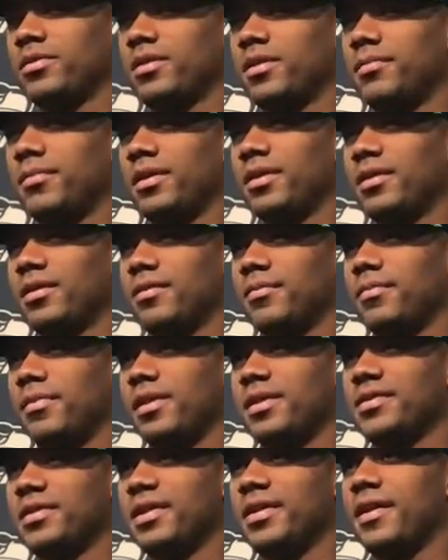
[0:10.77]
it's going to be
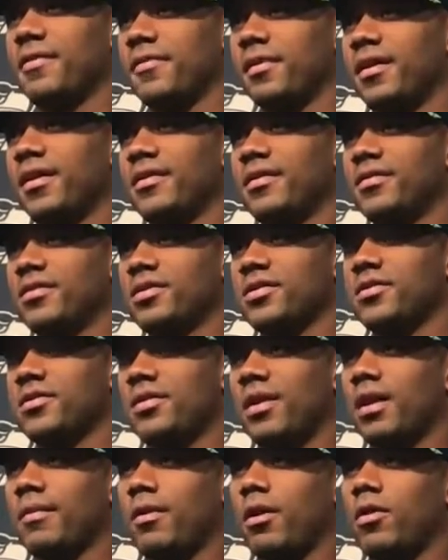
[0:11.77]
pretty significant. And
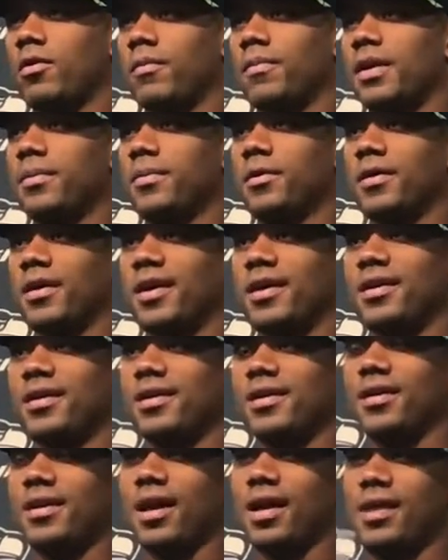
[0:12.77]
just think about all the people that
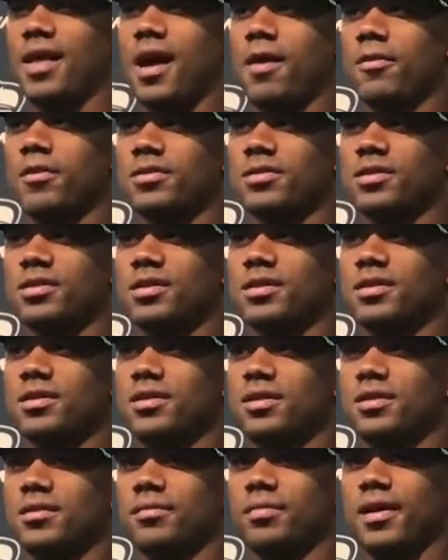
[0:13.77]
allow us to
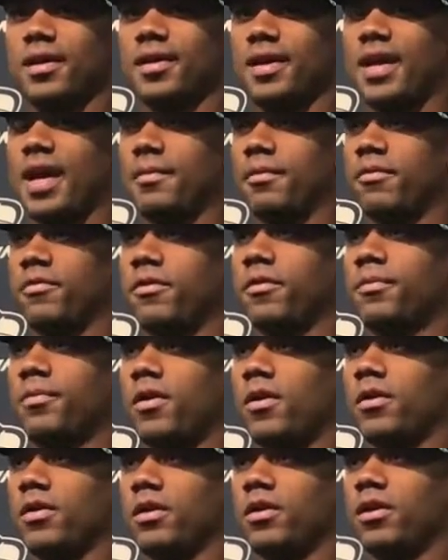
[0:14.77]
play the game of
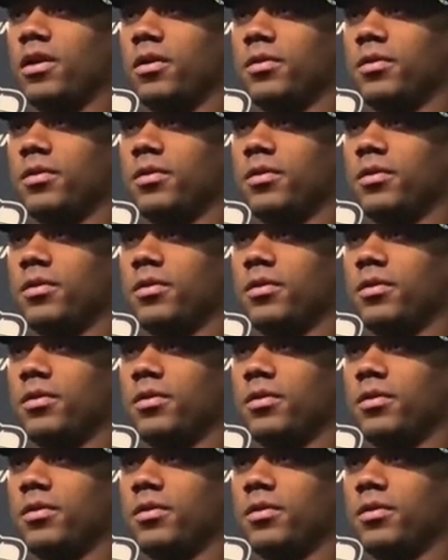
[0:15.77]
football, you